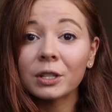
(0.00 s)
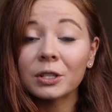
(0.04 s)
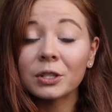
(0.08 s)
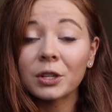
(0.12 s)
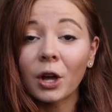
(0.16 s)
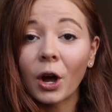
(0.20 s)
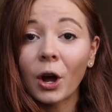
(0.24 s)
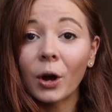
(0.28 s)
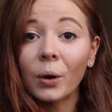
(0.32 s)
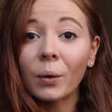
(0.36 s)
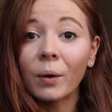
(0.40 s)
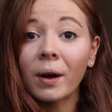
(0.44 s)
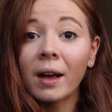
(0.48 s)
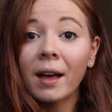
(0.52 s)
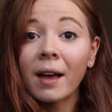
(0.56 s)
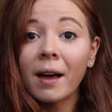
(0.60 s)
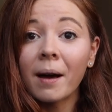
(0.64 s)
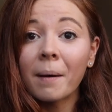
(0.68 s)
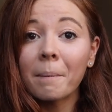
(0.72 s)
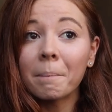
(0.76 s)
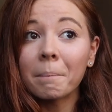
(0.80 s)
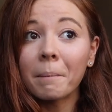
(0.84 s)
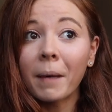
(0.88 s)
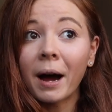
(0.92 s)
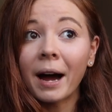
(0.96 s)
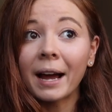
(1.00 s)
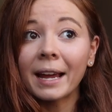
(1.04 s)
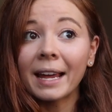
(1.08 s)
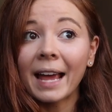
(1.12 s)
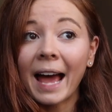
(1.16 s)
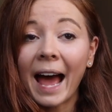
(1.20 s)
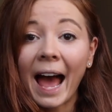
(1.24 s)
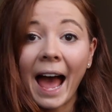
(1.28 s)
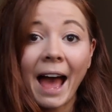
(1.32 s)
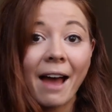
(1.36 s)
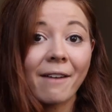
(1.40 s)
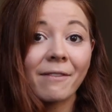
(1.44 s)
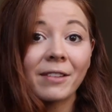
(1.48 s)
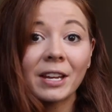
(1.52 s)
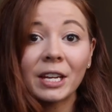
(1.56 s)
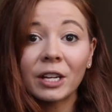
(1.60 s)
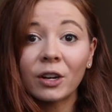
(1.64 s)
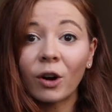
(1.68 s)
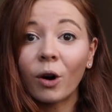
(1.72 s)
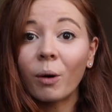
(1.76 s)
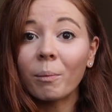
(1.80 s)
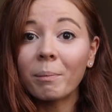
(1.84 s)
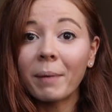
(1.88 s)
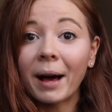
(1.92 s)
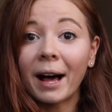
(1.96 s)
So my heavy
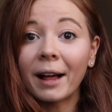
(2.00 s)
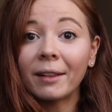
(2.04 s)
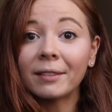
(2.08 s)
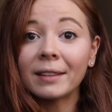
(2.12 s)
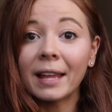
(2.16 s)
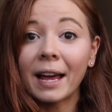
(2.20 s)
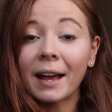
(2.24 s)
compound